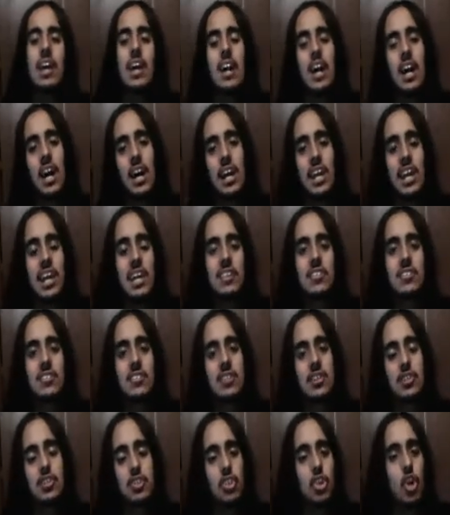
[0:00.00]
a hit
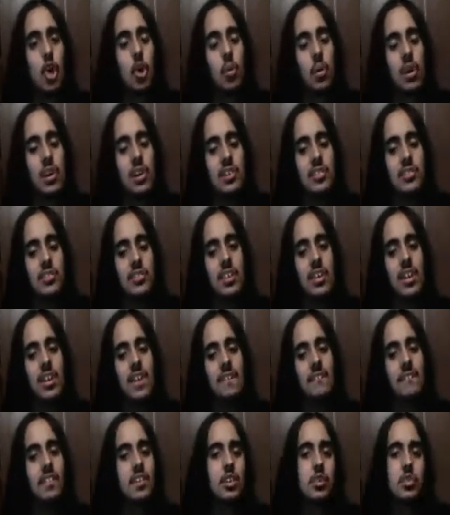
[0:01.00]
the show was,
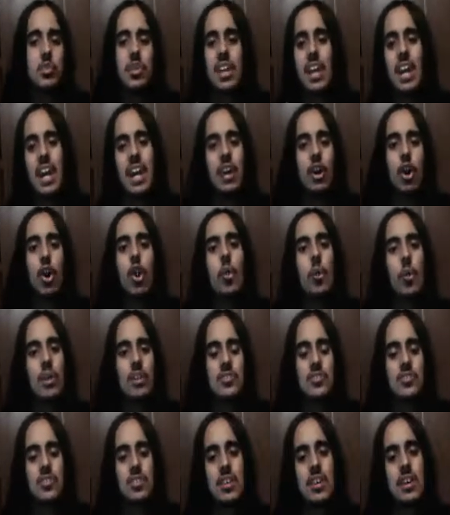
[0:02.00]
but you can't
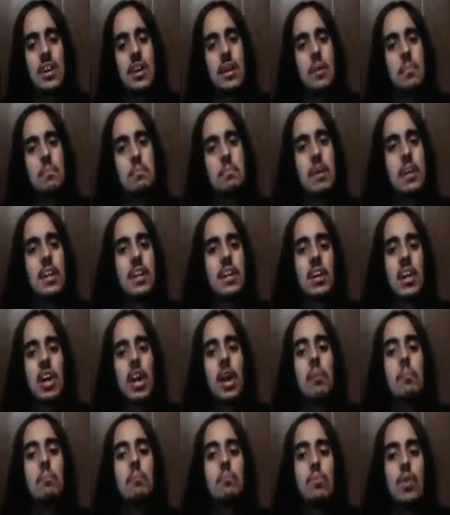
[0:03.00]
always make
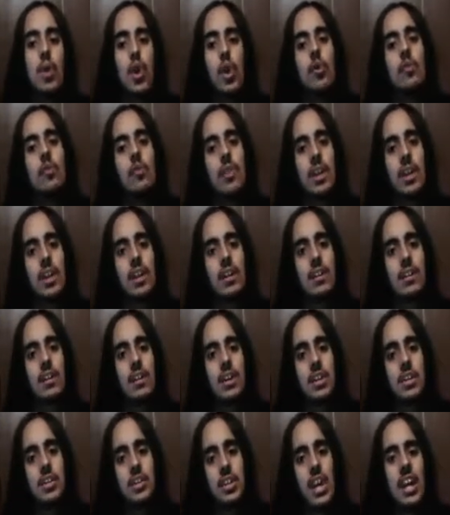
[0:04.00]
a movie.
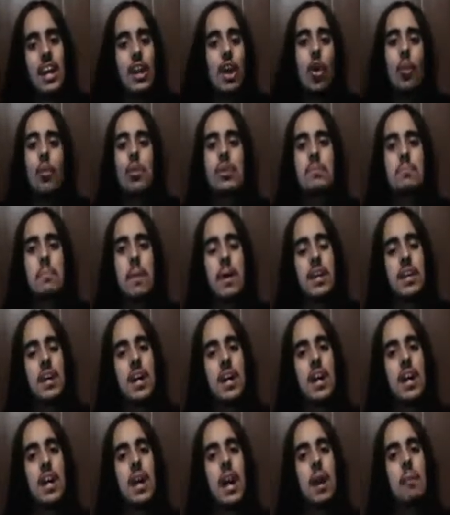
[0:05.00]
You can't always make
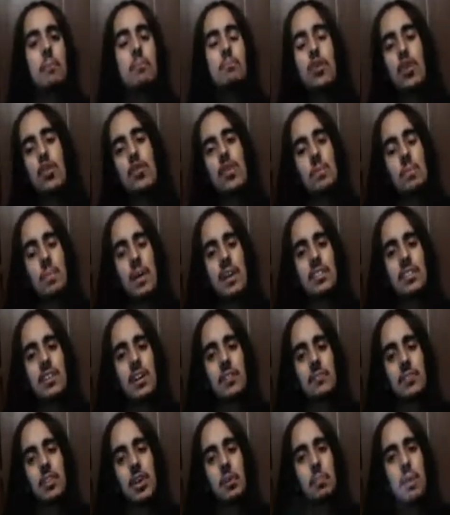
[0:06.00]
a movie based
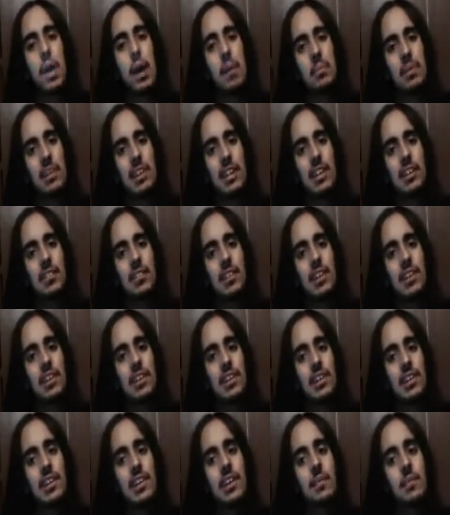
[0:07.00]
off of their popularity.
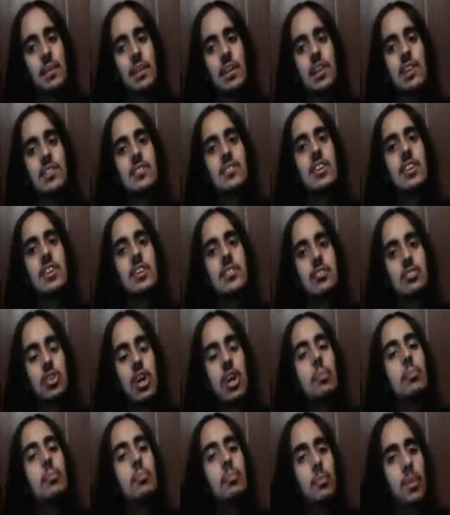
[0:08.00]
Because
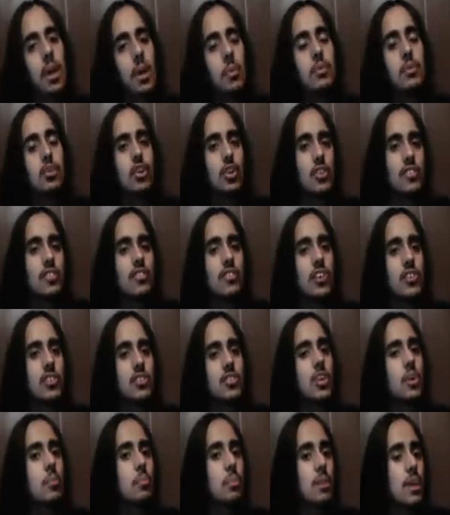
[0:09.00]
don't get me wrong,
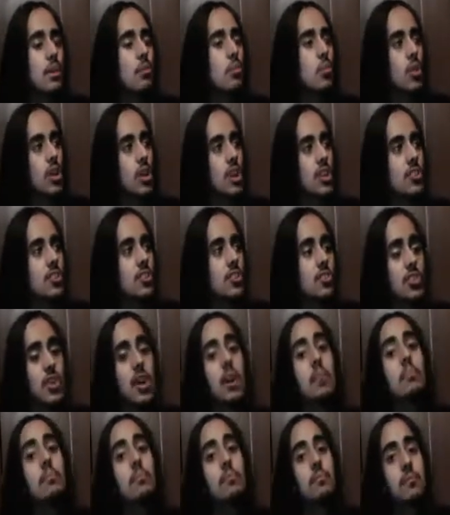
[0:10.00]
some can work,
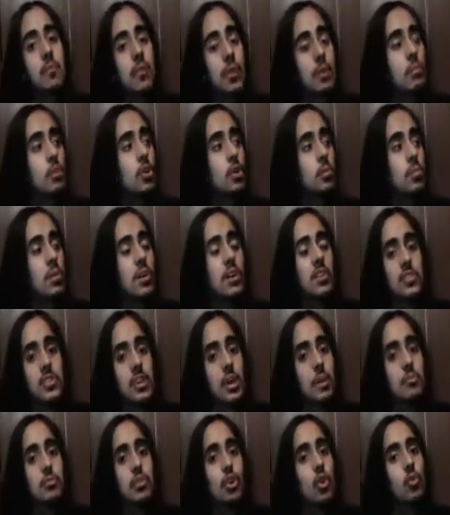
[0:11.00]
some, for the most part,
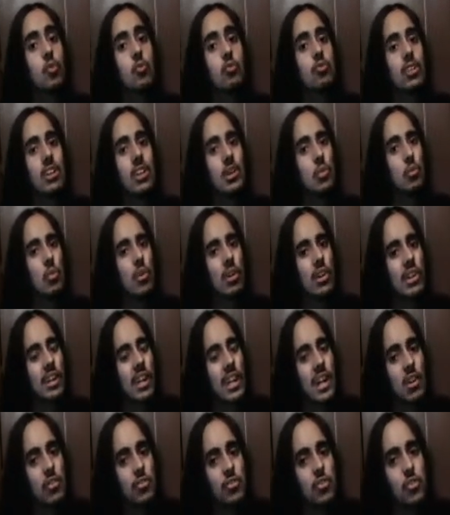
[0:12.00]
some don't really work
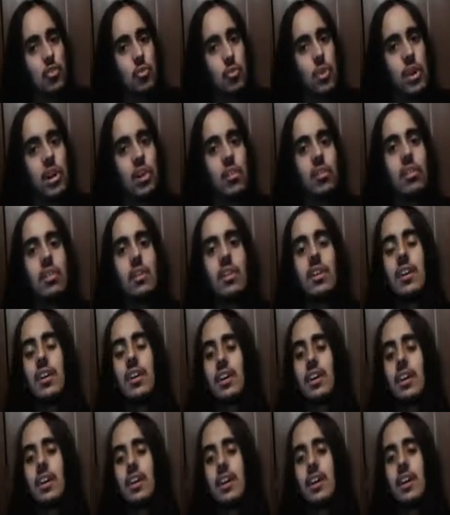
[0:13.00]
out too well,
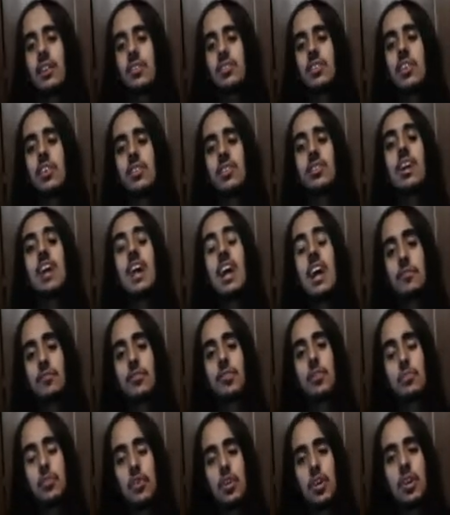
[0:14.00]
as long as they have
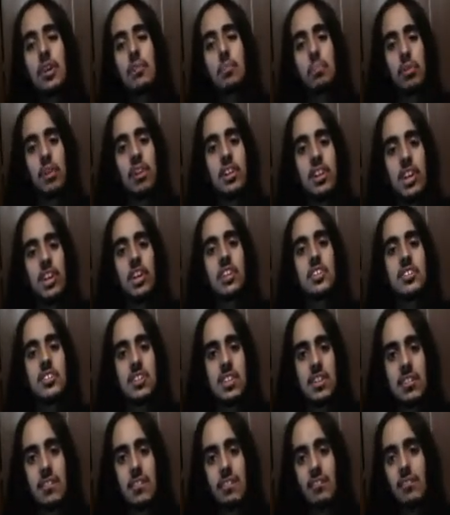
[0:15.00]
some good
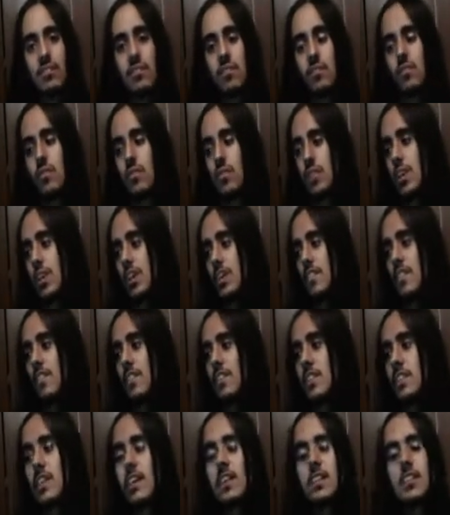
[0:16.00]
production.
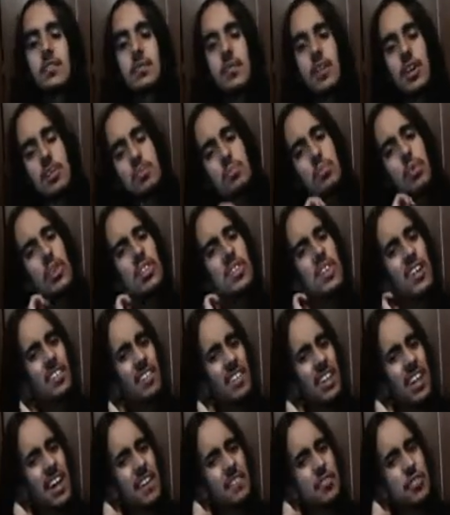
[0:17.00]
But this movie didn't
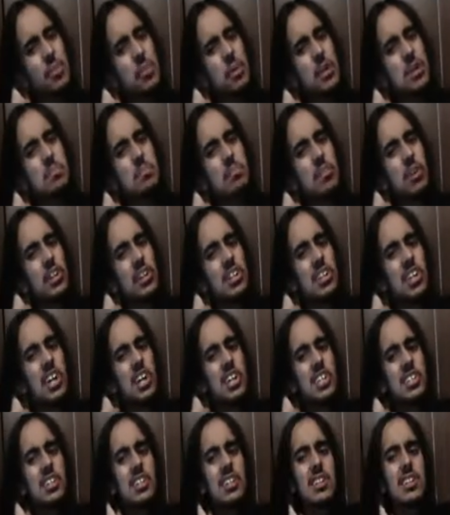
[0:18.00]
really have too much
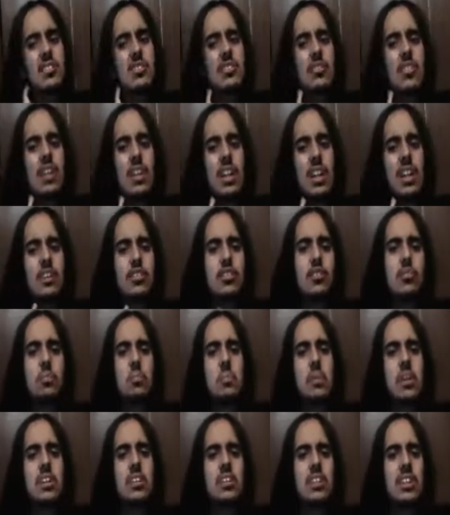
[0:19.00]
production,
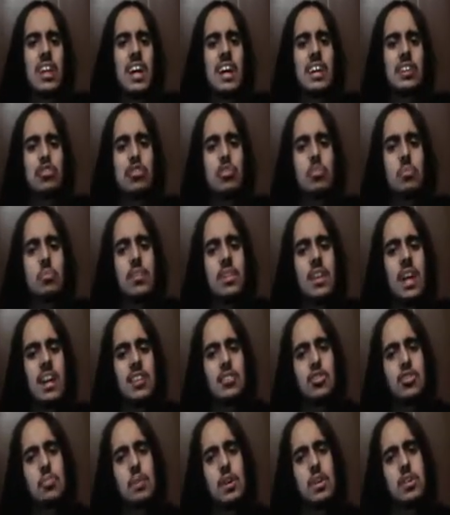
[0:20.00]
not too
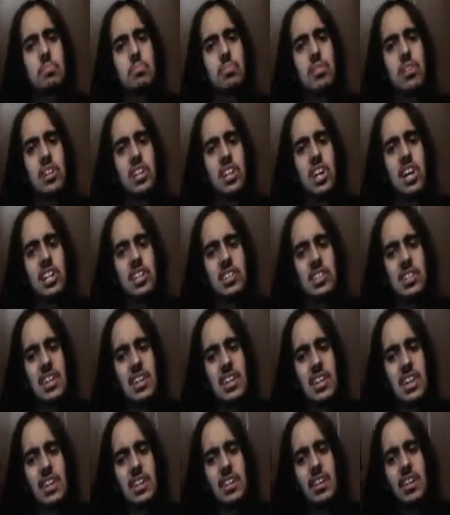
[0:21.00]
much production
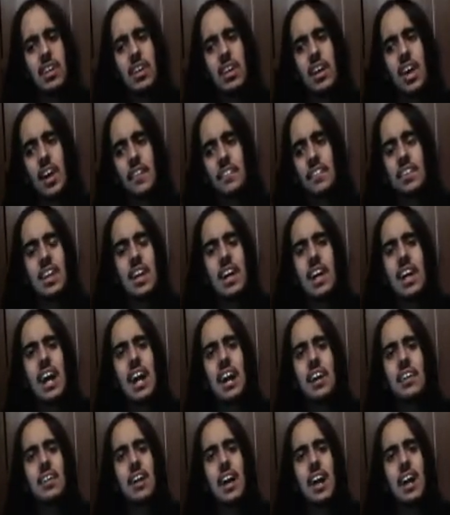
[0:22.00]
in it. I mean,
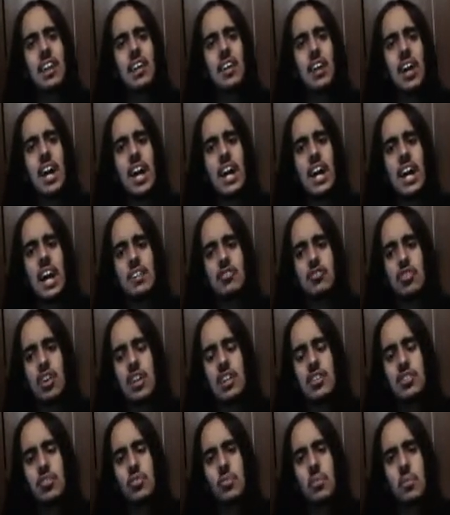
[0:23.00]
I
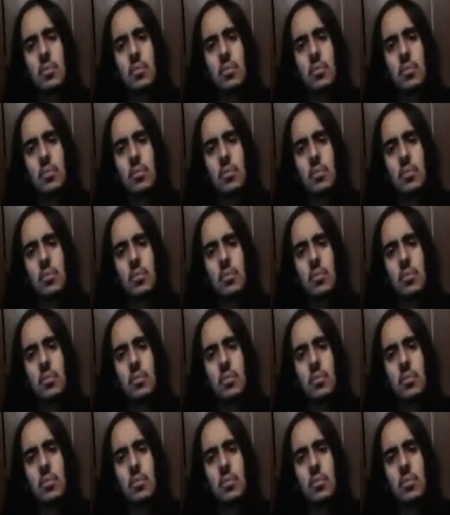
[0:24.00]
tried to do